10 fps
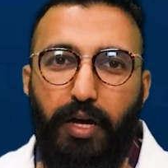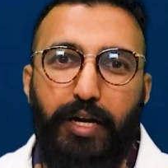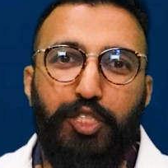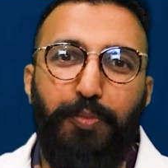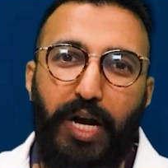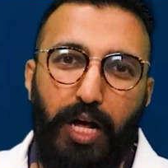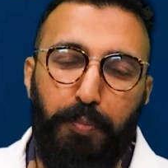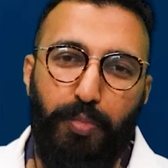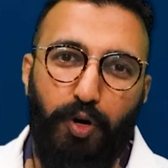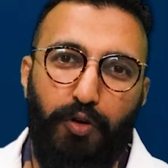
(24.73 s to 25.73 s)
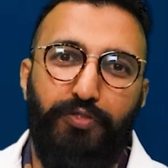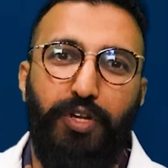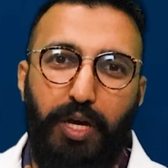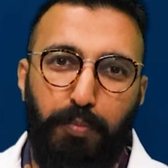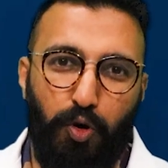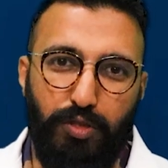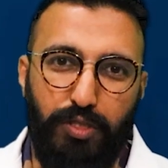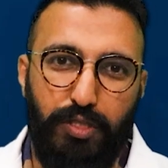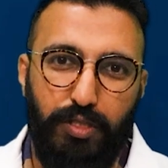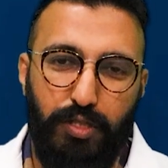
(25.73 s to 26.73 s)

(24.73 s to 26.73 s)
It is made up of three bones,